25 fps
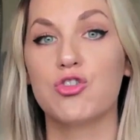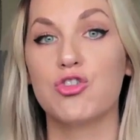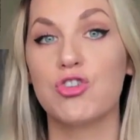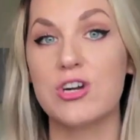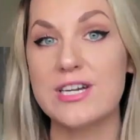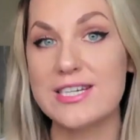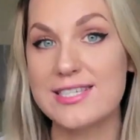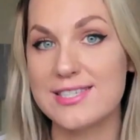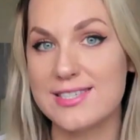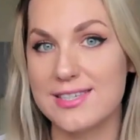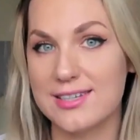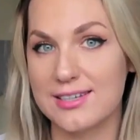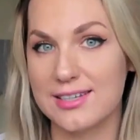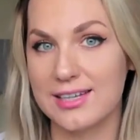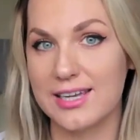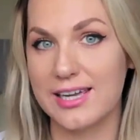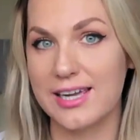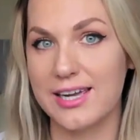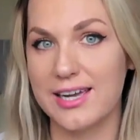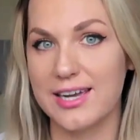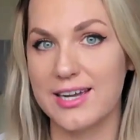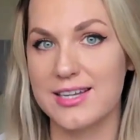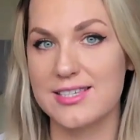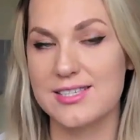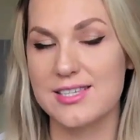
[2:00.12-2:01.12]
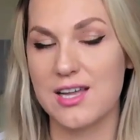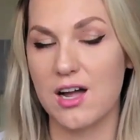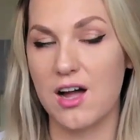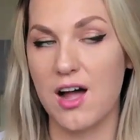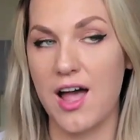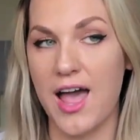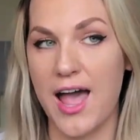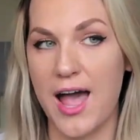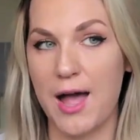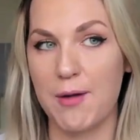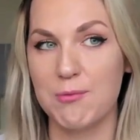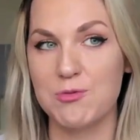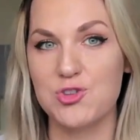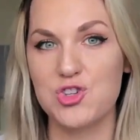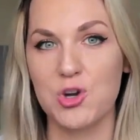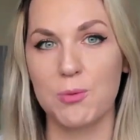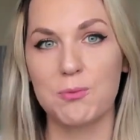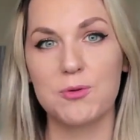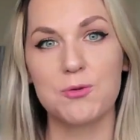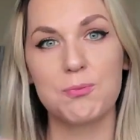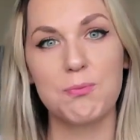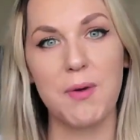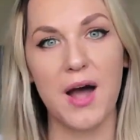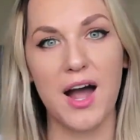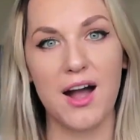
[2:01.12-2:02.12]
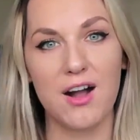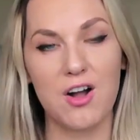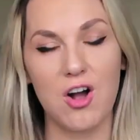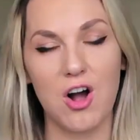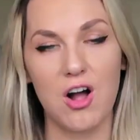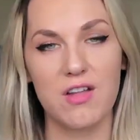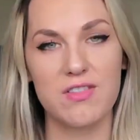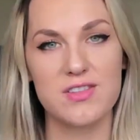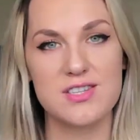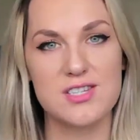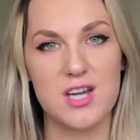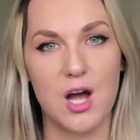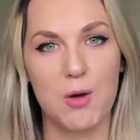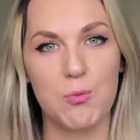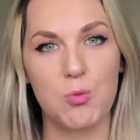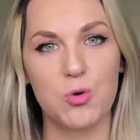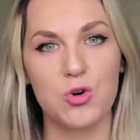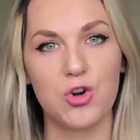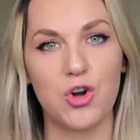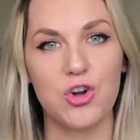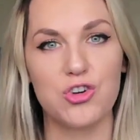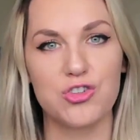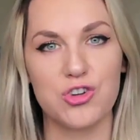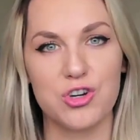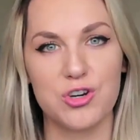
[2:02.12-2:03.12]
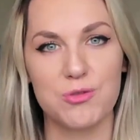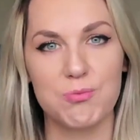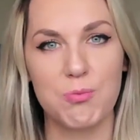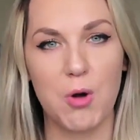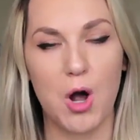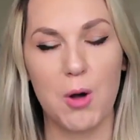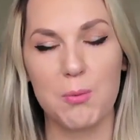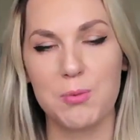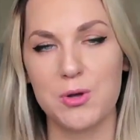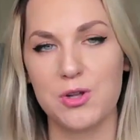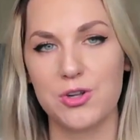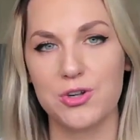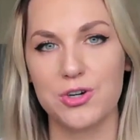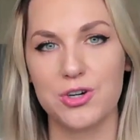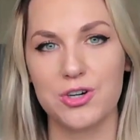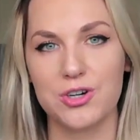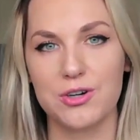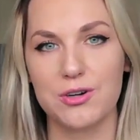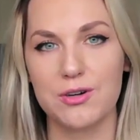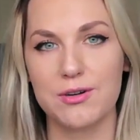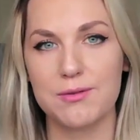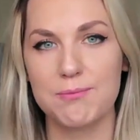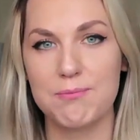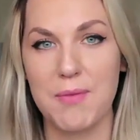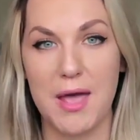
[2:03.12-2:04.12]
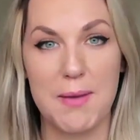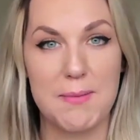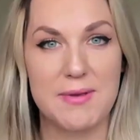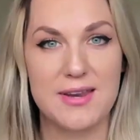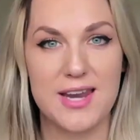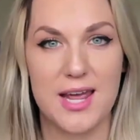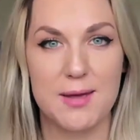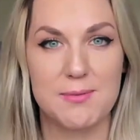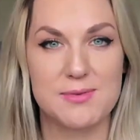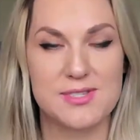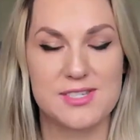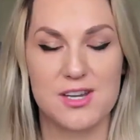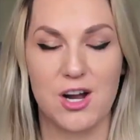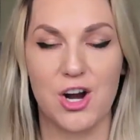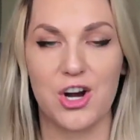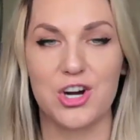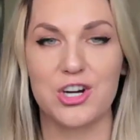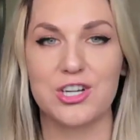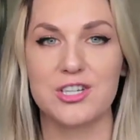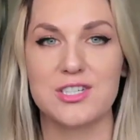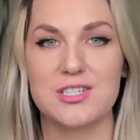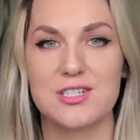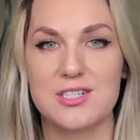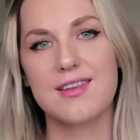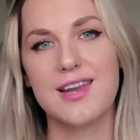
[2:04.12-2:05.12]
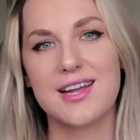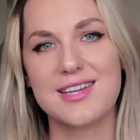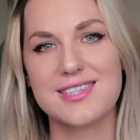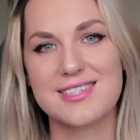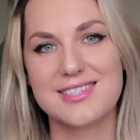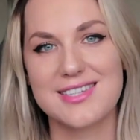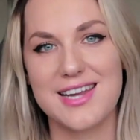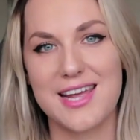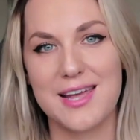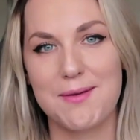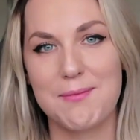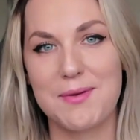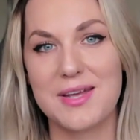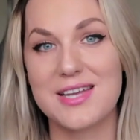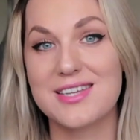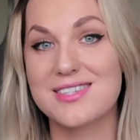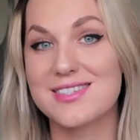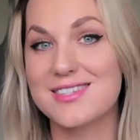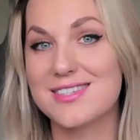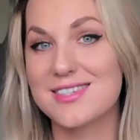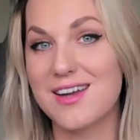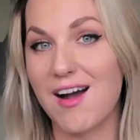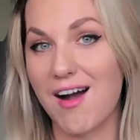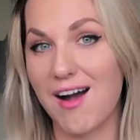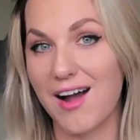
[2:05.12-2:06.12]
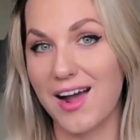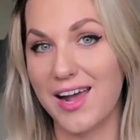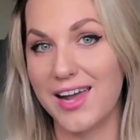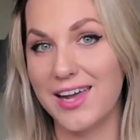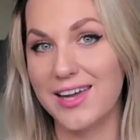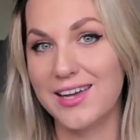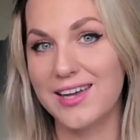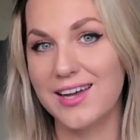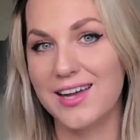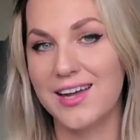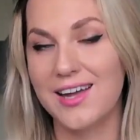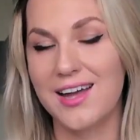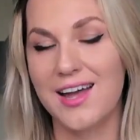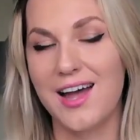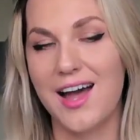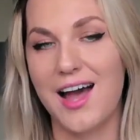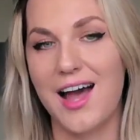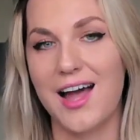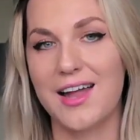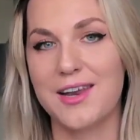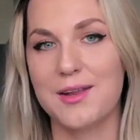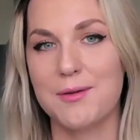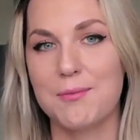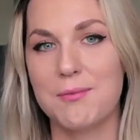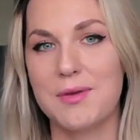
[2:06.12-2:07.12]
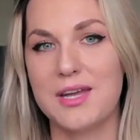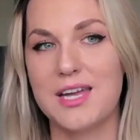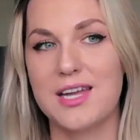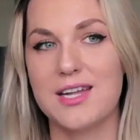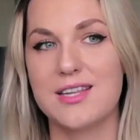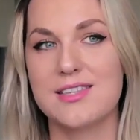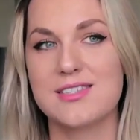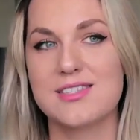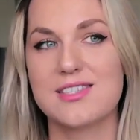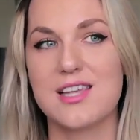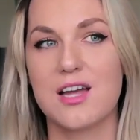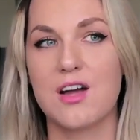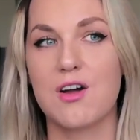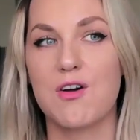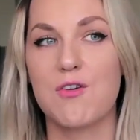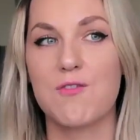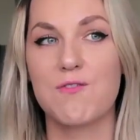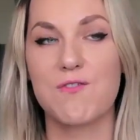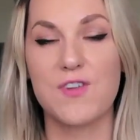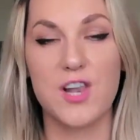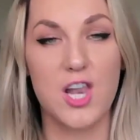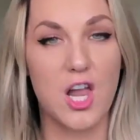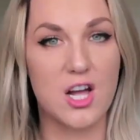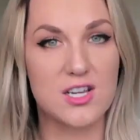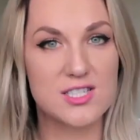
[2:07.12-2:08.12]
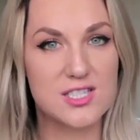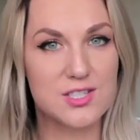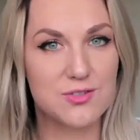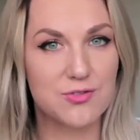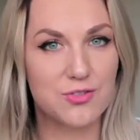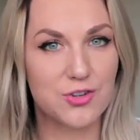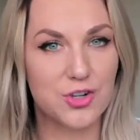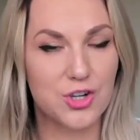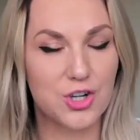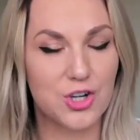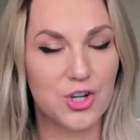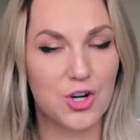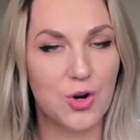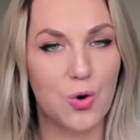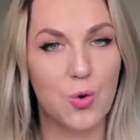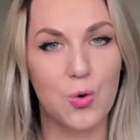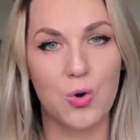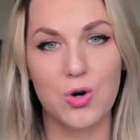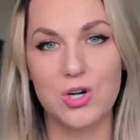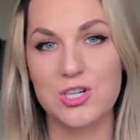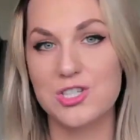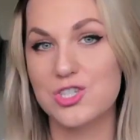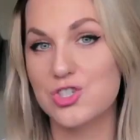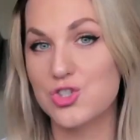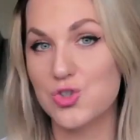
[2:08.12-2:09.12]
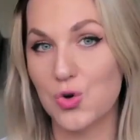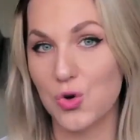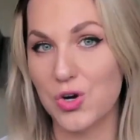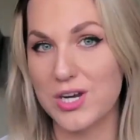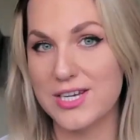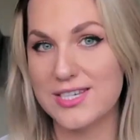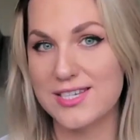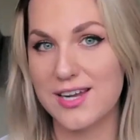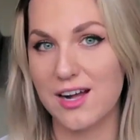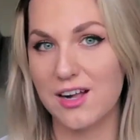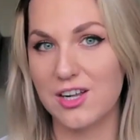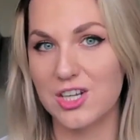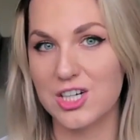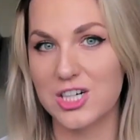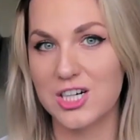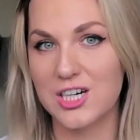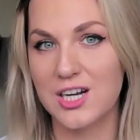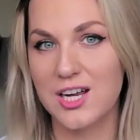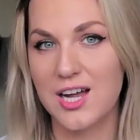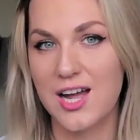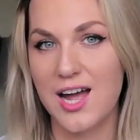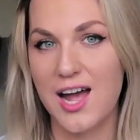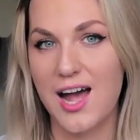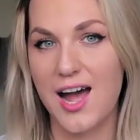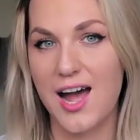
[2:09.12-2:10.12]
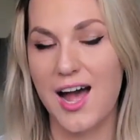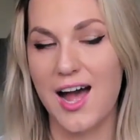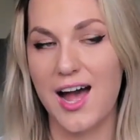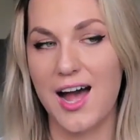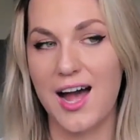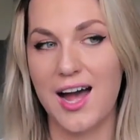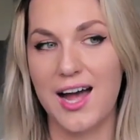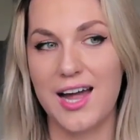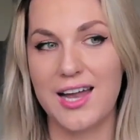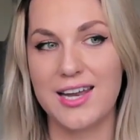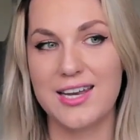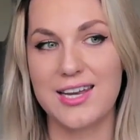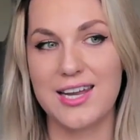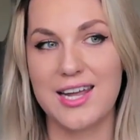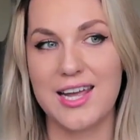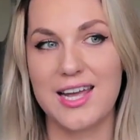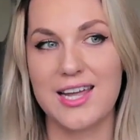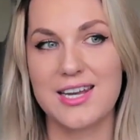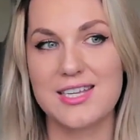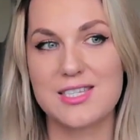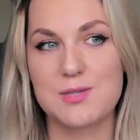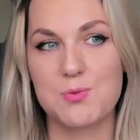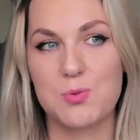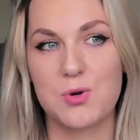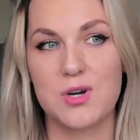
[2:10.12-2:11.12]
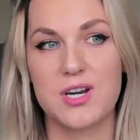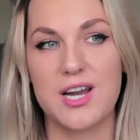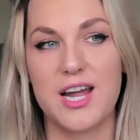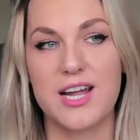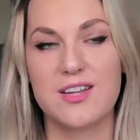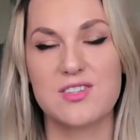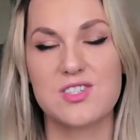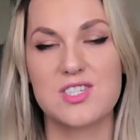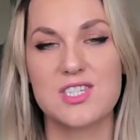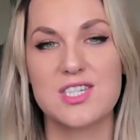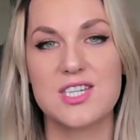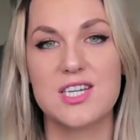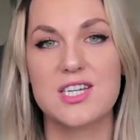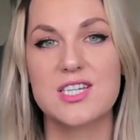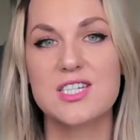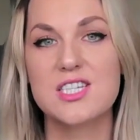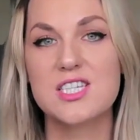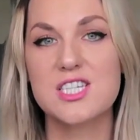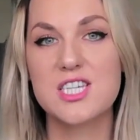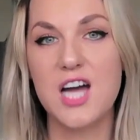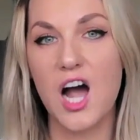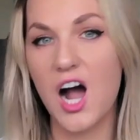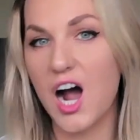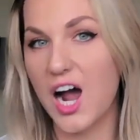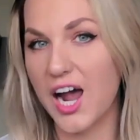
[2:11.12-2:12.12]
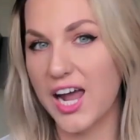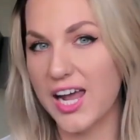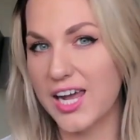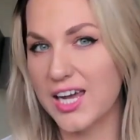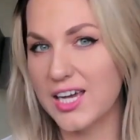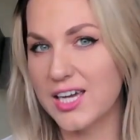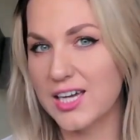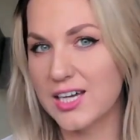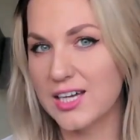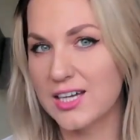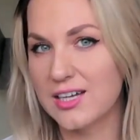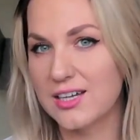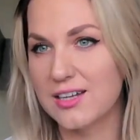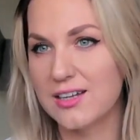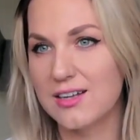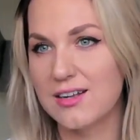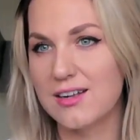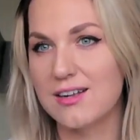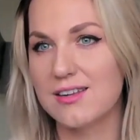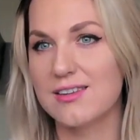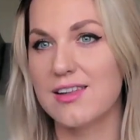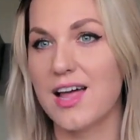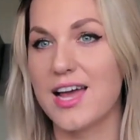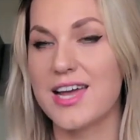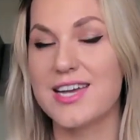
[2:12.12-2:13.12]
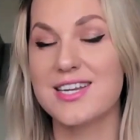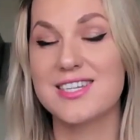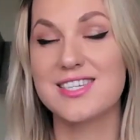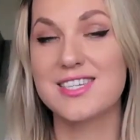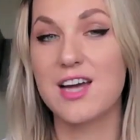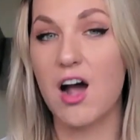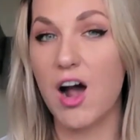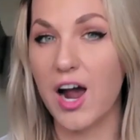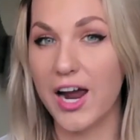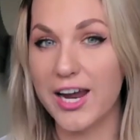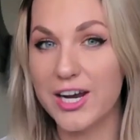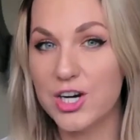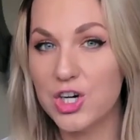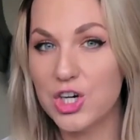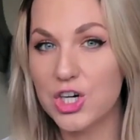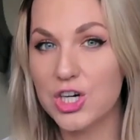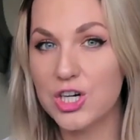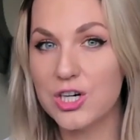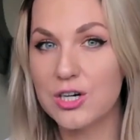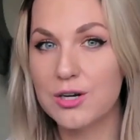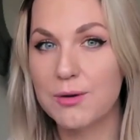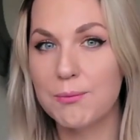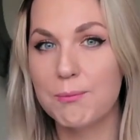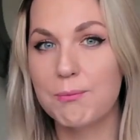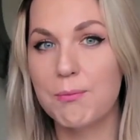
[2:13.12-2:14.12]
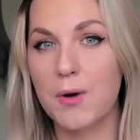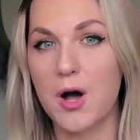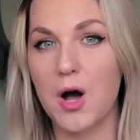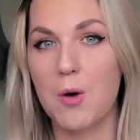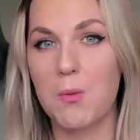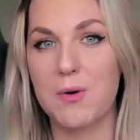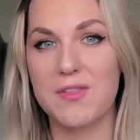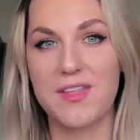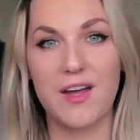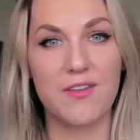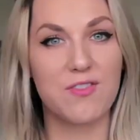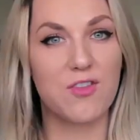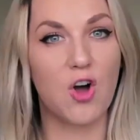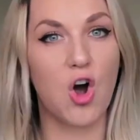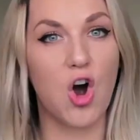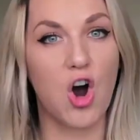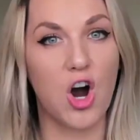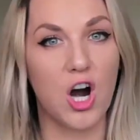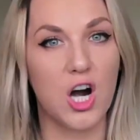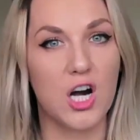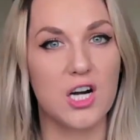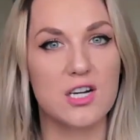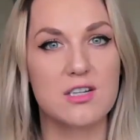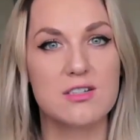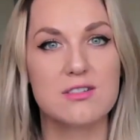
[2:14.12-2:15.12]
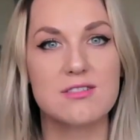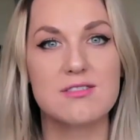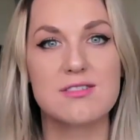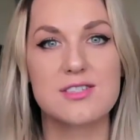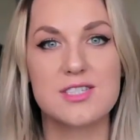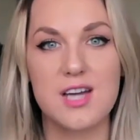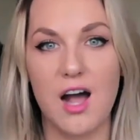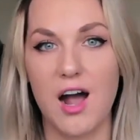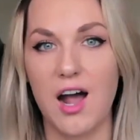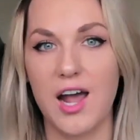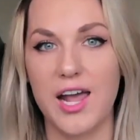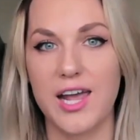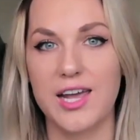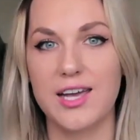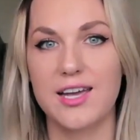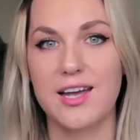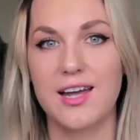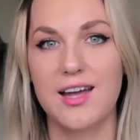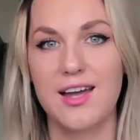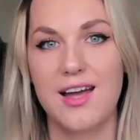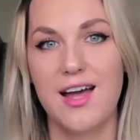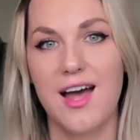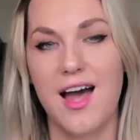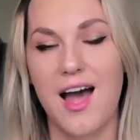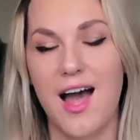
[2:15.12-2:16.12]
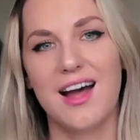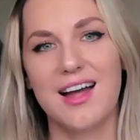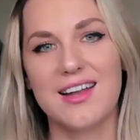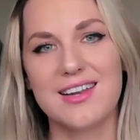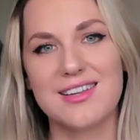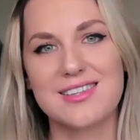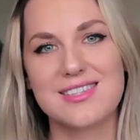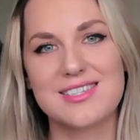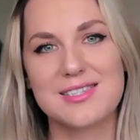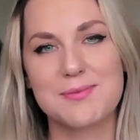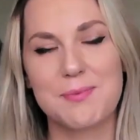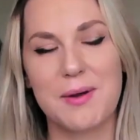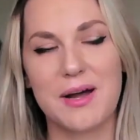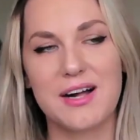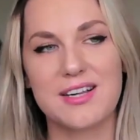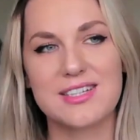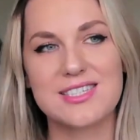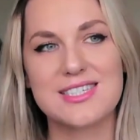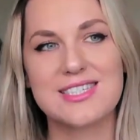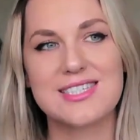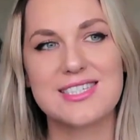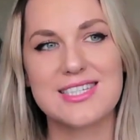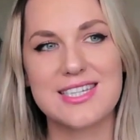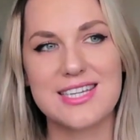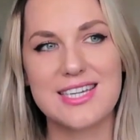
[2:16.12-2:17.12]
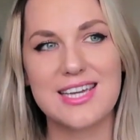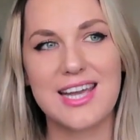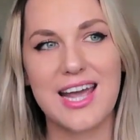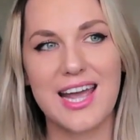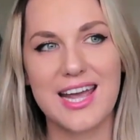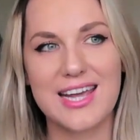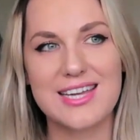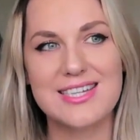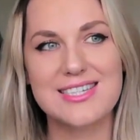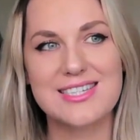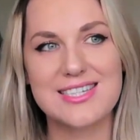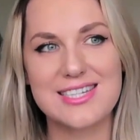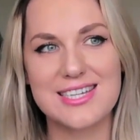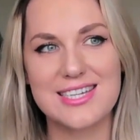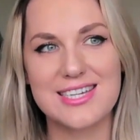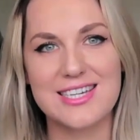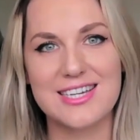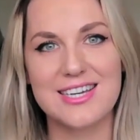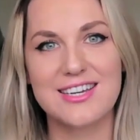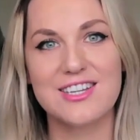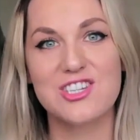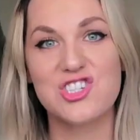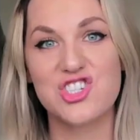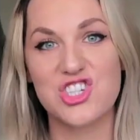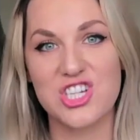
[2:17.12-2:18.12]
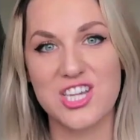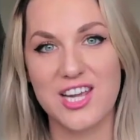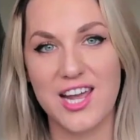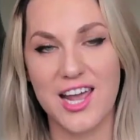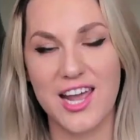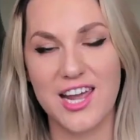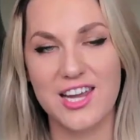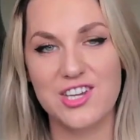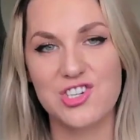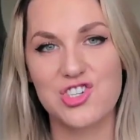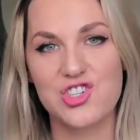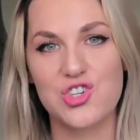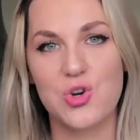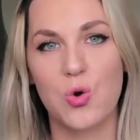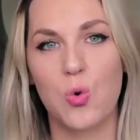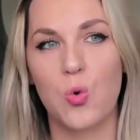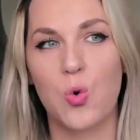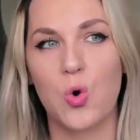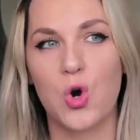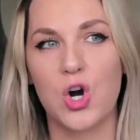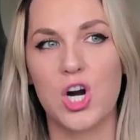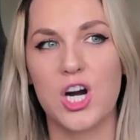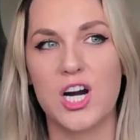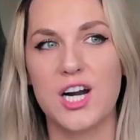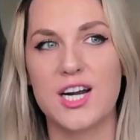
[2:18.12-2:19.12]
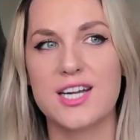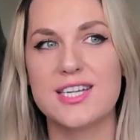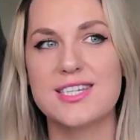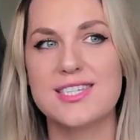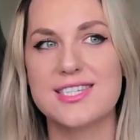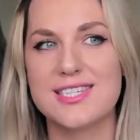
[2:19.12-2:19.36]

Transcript: recently it's jumped back on the top 100 popular baby names in Ireland. The next name is Tighe, and it means philosopher or storyteller, and it is pronounced Tighe, like tiger, but without the R, Tighe. And it's spelled T-A-D-G-H or